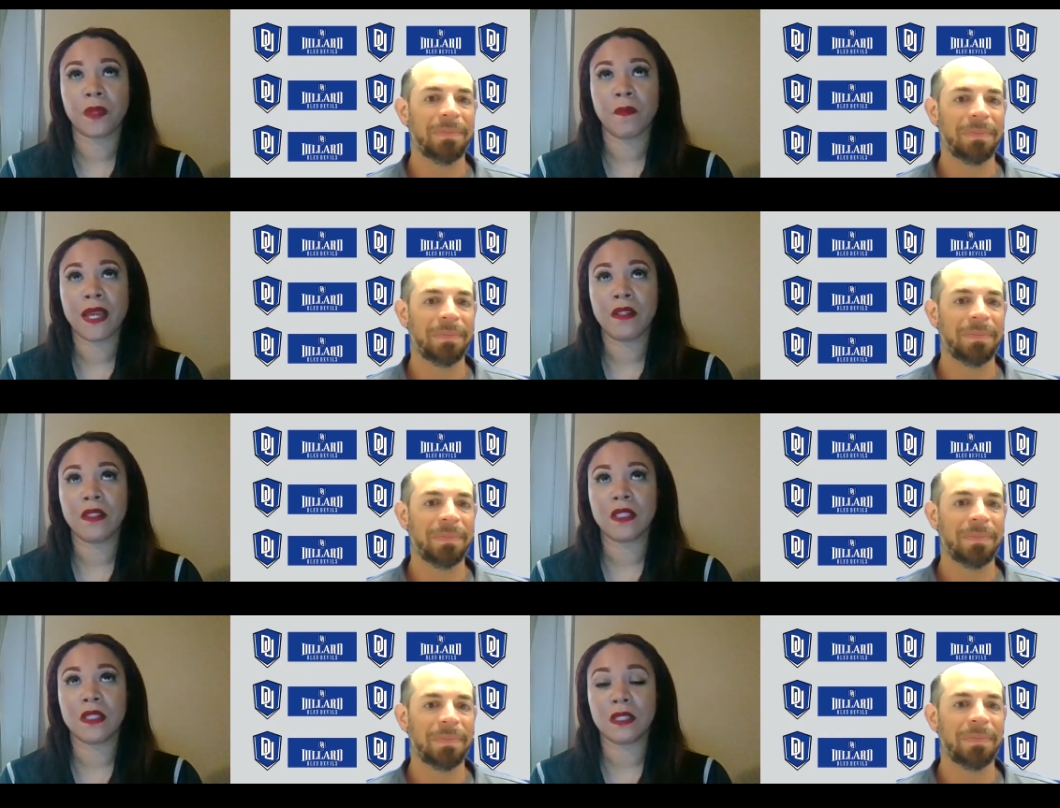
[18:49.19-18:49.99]

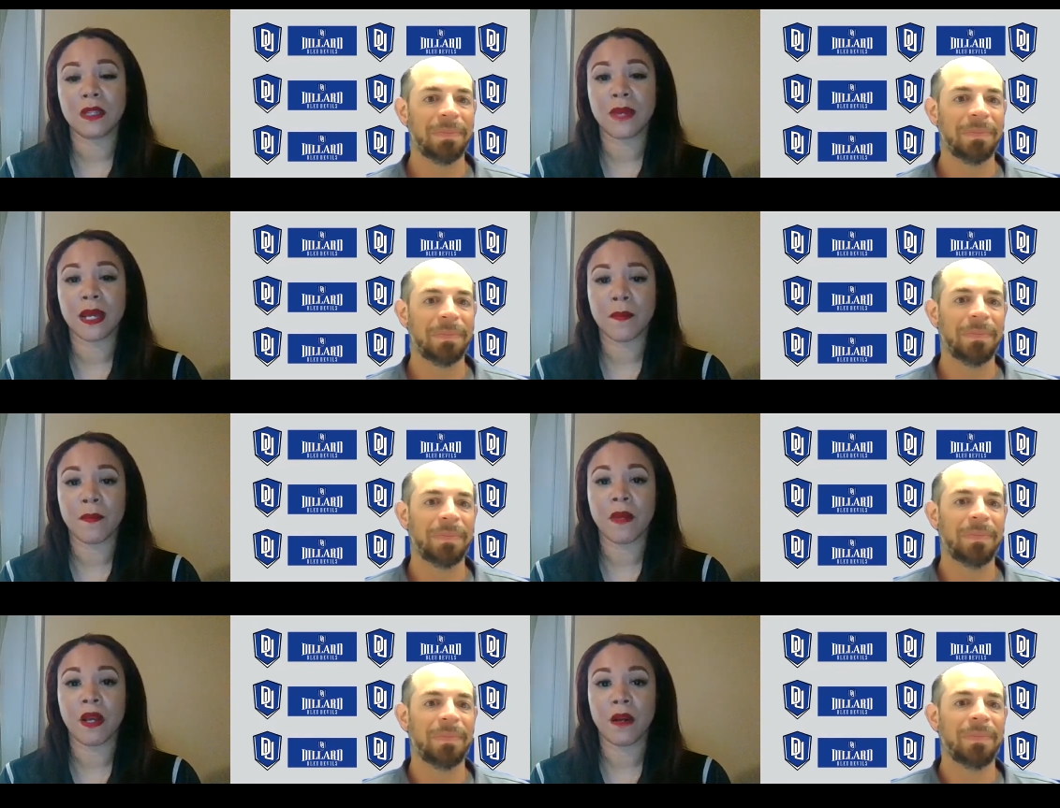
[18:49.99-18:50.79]
Speaker 1: males assistant ba-
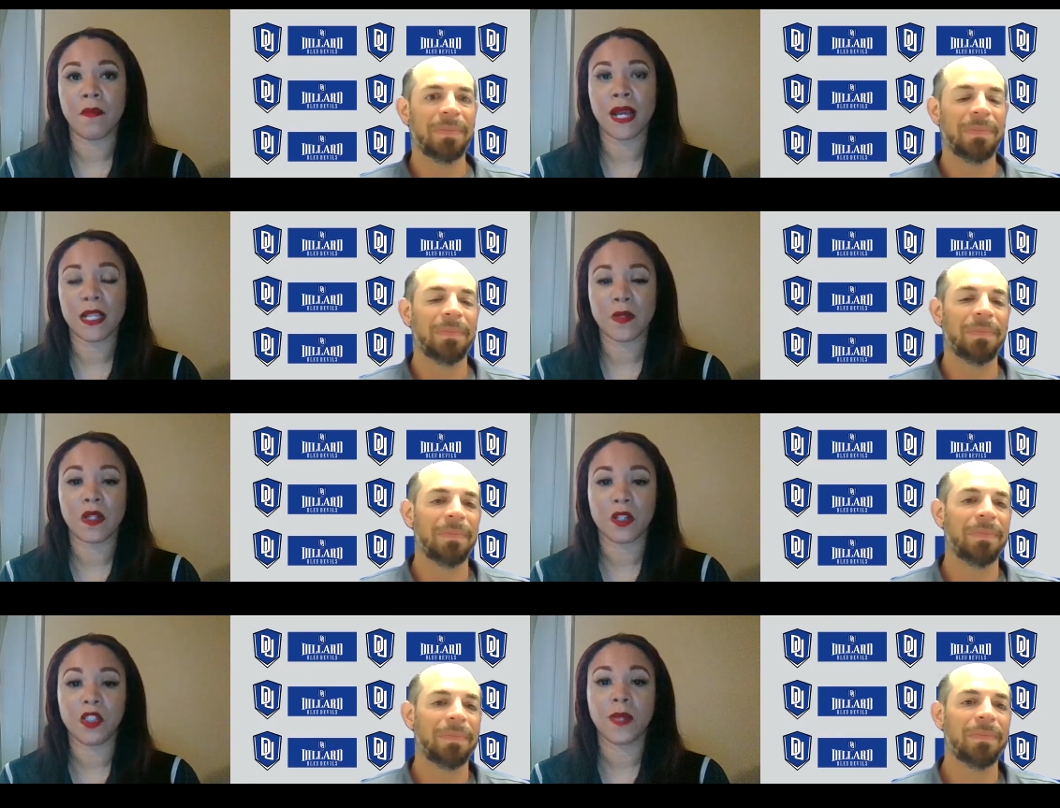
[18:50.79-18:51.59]
um, basketball
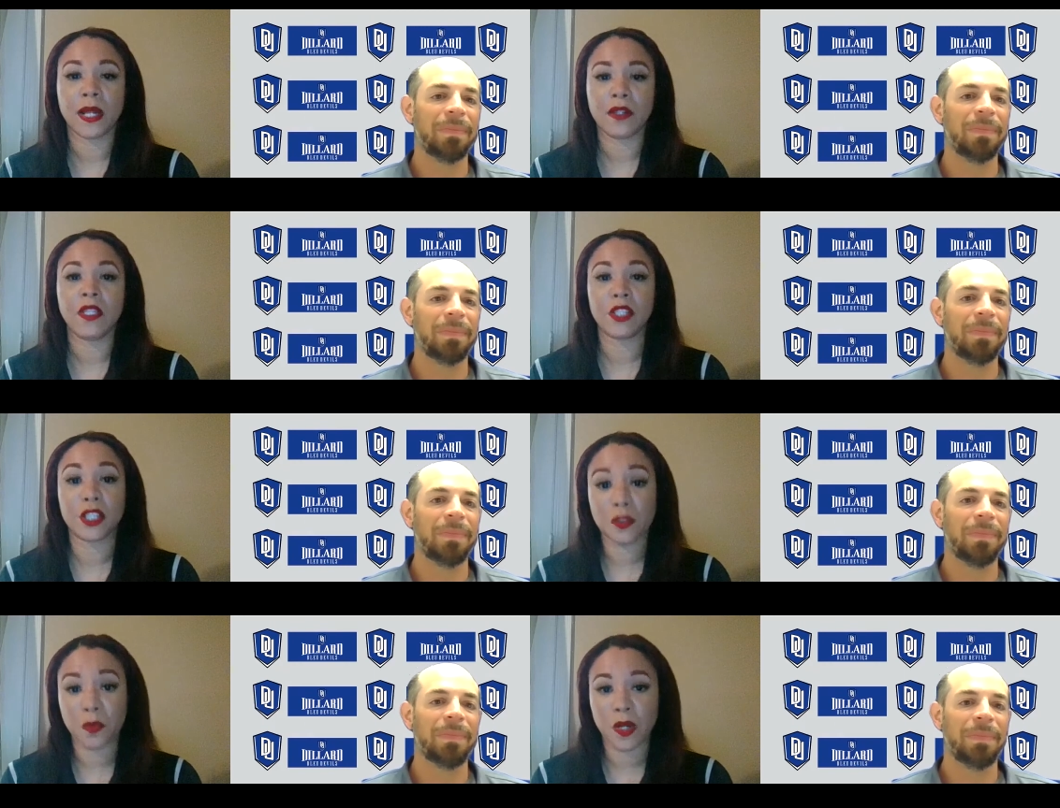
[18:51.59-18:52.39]
coach, but I know that
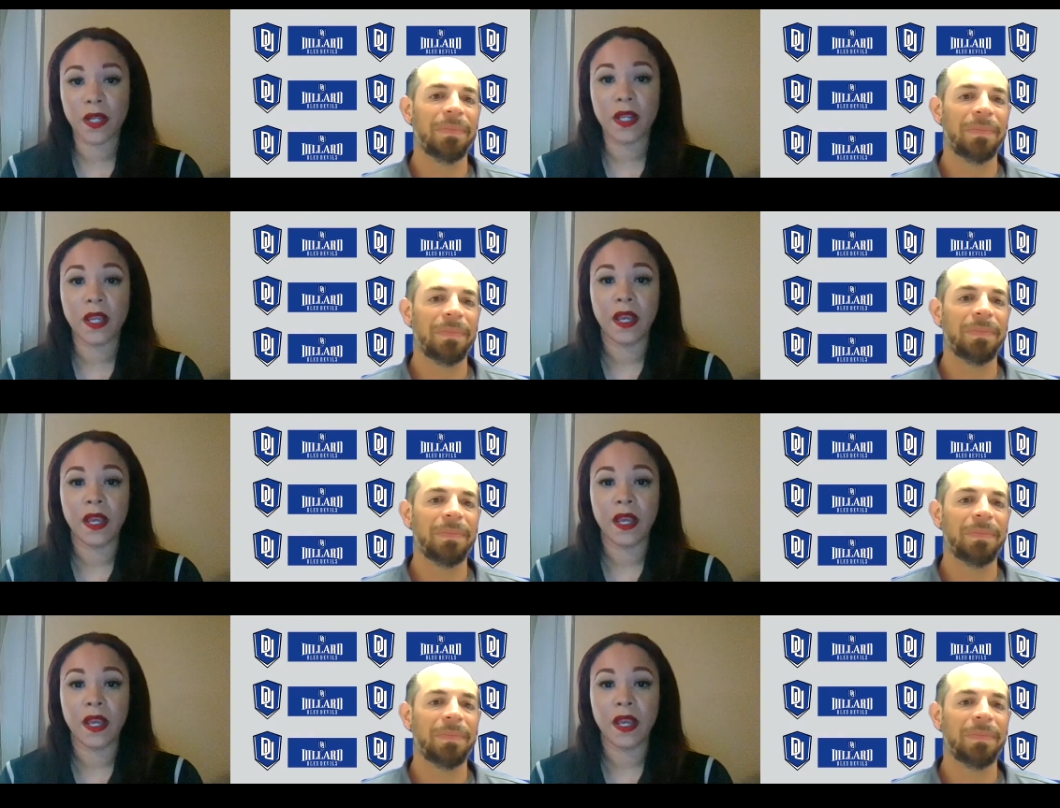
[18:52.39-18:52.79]
she's one.